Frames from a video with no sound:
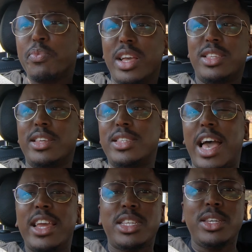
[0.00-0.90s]
it's an
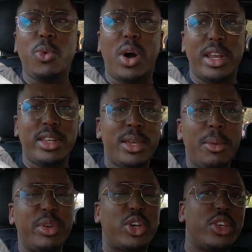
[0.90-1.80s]
exciting one
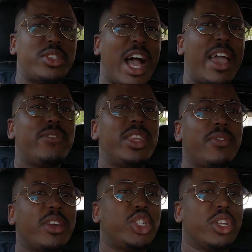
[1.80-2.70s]
because I've
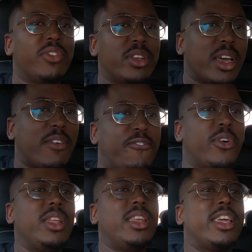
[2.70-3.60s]
never driven a
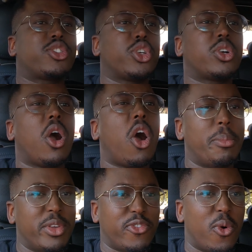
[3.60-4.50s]
full electric car
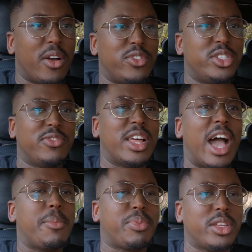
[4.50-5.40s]
before. I've driven
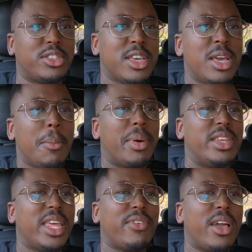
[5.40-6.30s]
hybrids, but
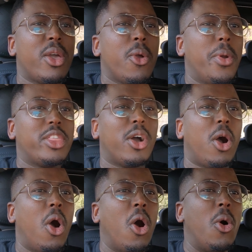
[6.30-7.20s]
never with a
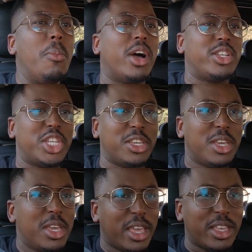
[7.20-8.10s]
whole Monty
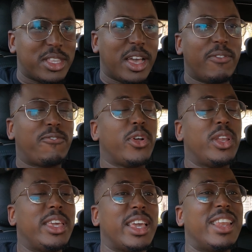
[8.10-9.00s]
is a
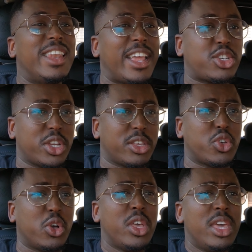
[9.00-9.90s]
fully electric.
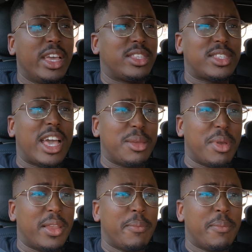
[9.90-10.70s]
So it's exciting, man.